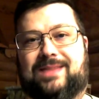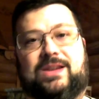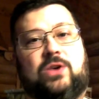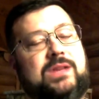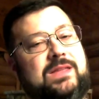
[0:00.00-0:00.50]

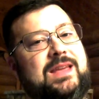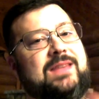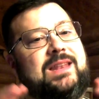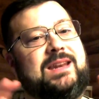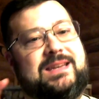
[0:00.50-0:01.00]
The only
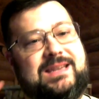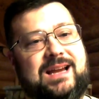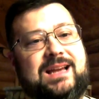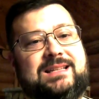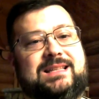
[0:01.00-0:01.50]
thing that it
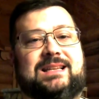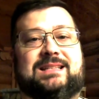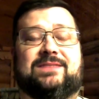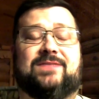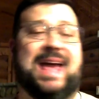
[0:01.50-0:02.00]
does that
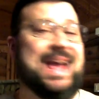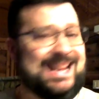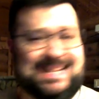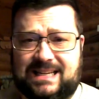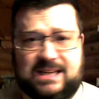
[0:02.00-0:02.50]
is of
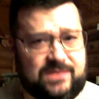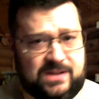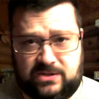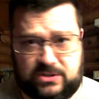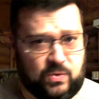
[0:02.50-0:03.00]
any
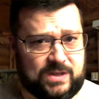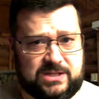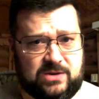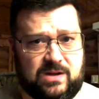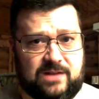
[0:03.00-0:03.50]
significance
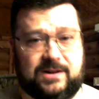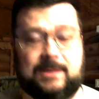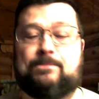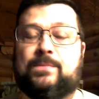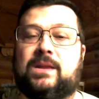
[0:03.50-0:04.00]
whatsoever